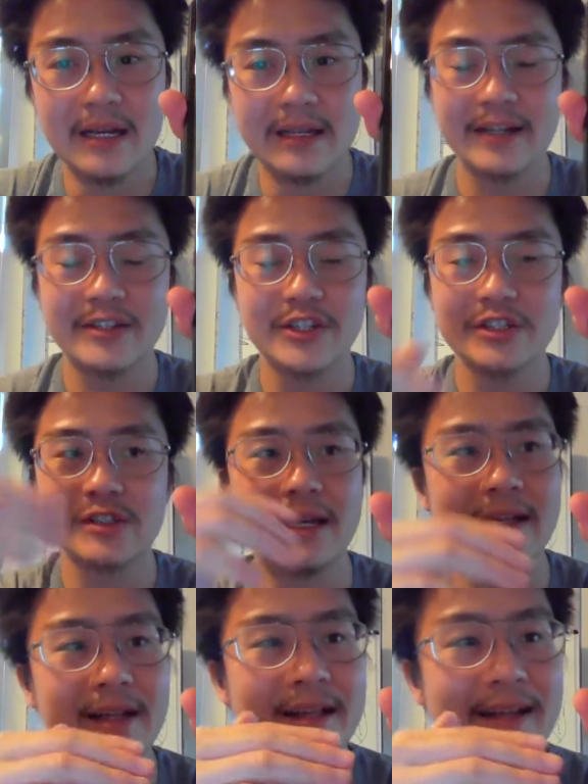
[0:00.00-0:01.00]
Not just
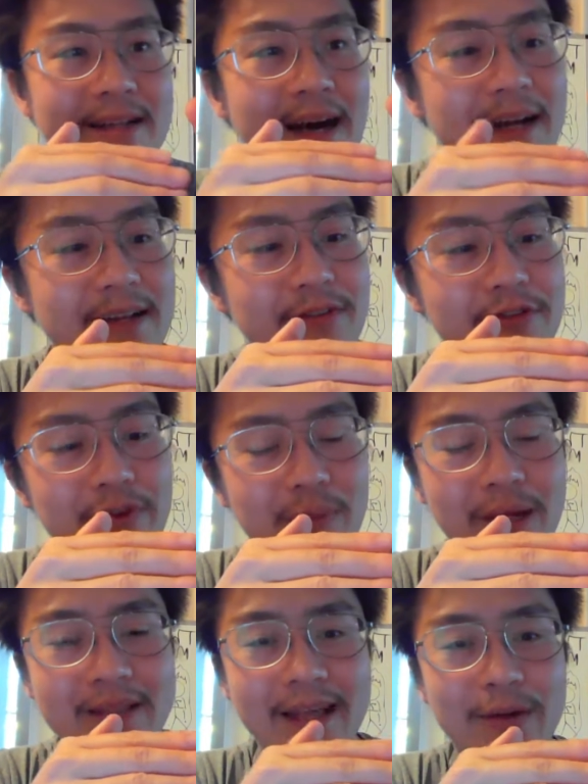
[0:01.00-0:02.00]
and, and not even from
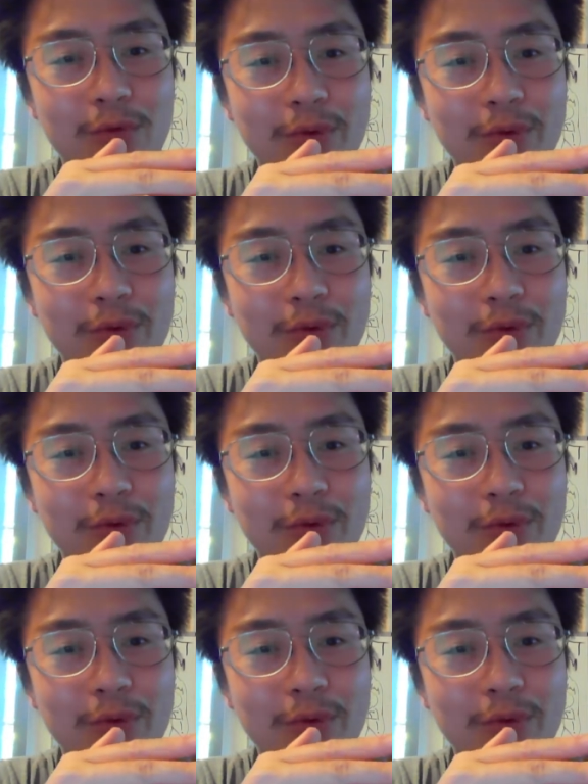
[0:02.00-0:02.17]
like that